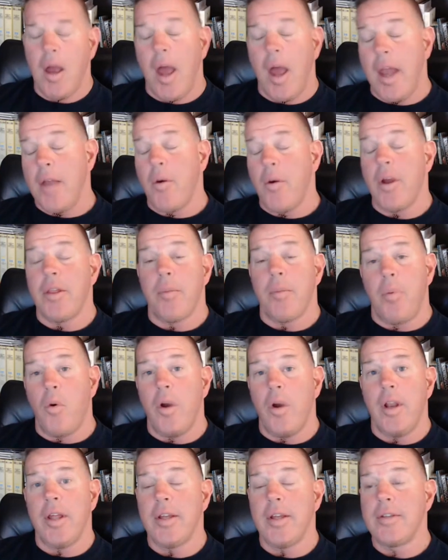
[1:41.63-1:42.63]
Anyway, the
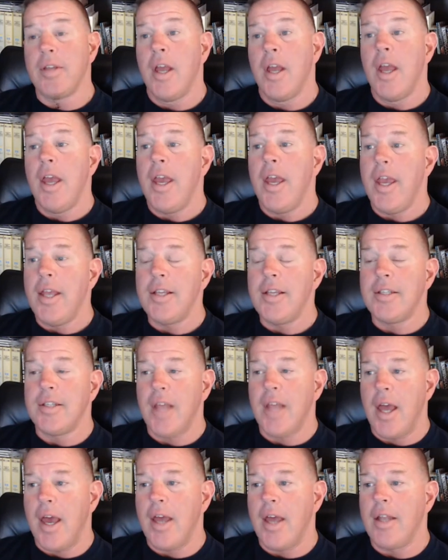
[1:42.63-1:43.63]
point is, he
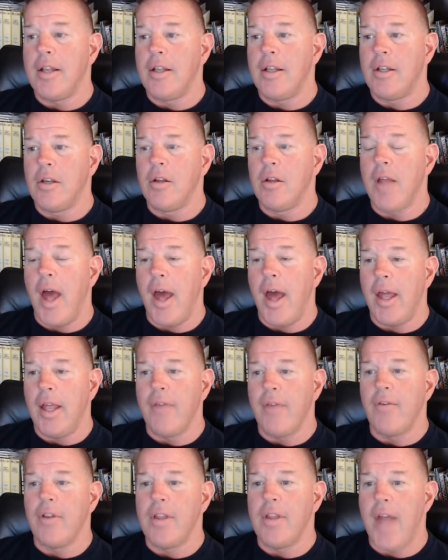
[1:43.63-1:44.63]
said to that even